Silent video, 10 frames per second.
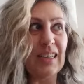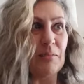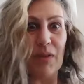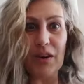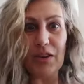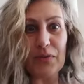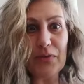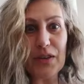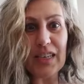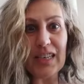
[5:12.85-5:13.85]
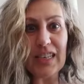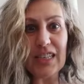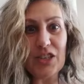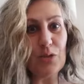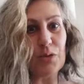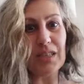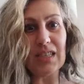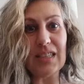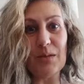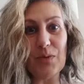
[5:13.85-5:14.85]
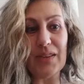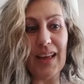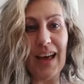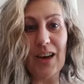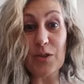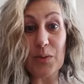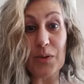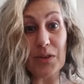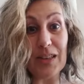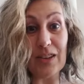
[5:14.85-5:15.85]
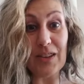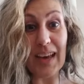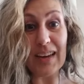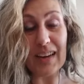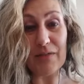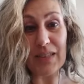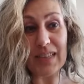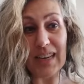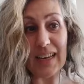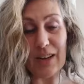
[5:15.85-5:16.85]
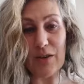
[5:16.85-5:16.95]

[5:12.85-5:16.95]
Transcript: on your fridge, or just somewhere in the house where you can look at it every day.